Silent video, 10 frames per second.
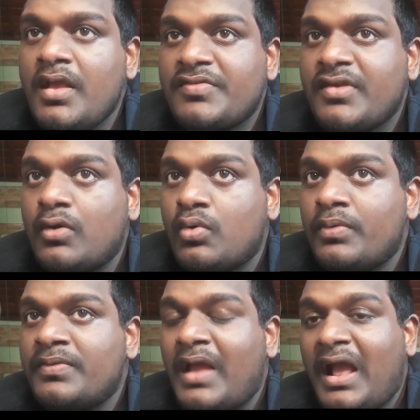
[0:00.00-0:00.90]
So,
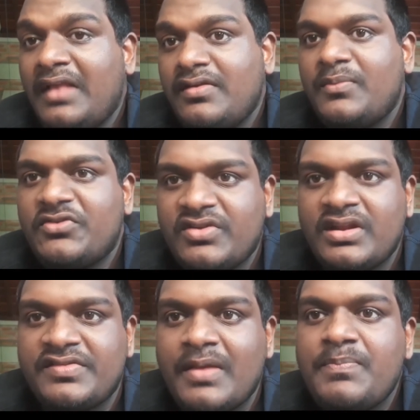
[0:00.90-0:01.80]
as I mentioned
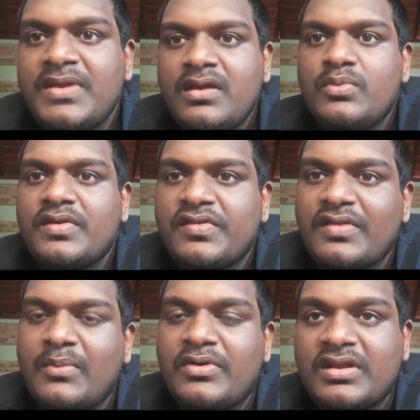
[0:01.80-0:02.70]
earlier, St. Pierre versus
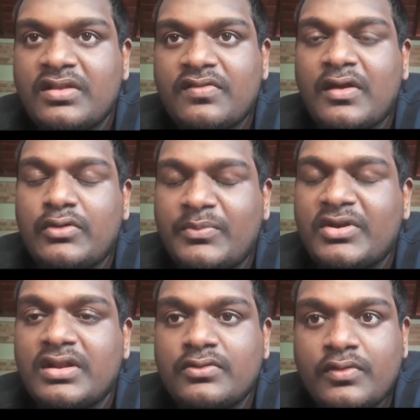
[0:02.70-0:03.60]
South
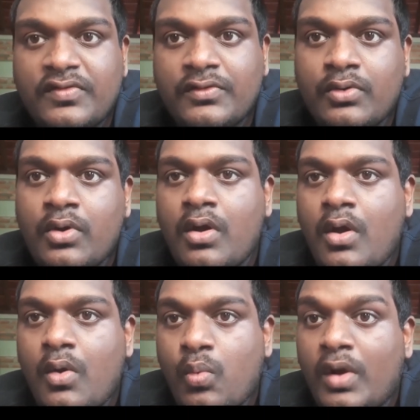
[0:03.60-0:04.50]
American Goods Store
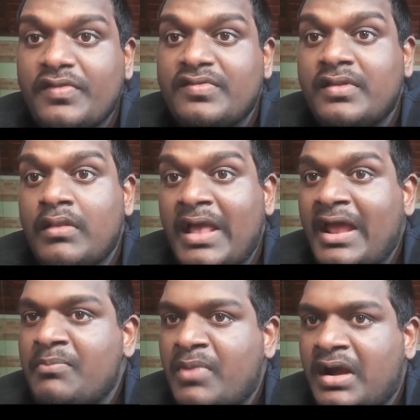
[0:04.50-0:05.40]
was the
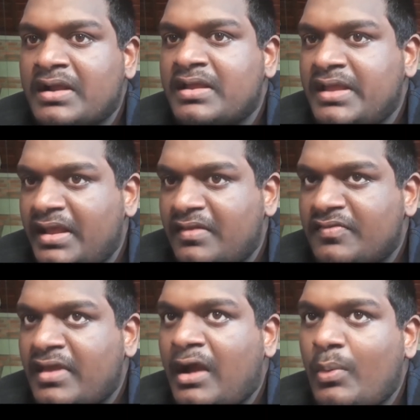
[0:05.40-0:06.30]
landmark
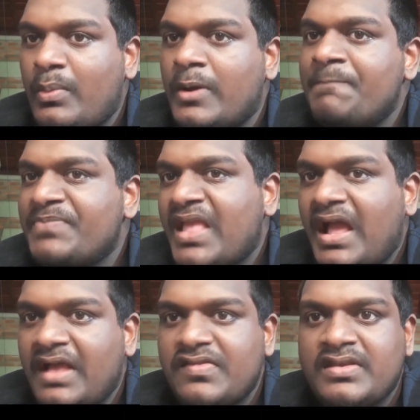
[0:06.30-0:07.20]
case. However,
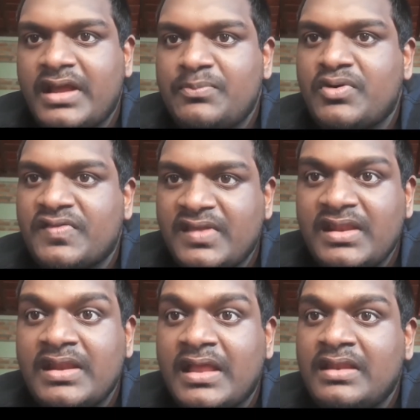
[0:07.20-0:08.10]
as time
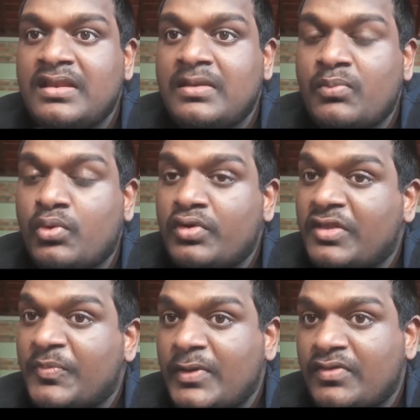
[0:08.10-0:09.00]
proceeded and more
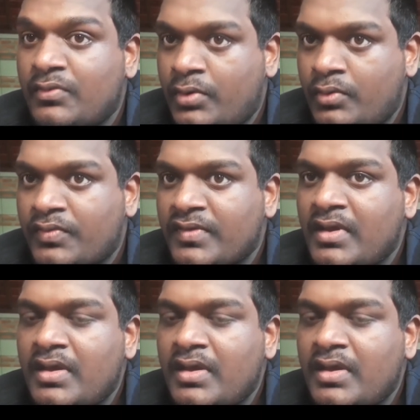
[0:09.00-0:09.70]
disputes arose,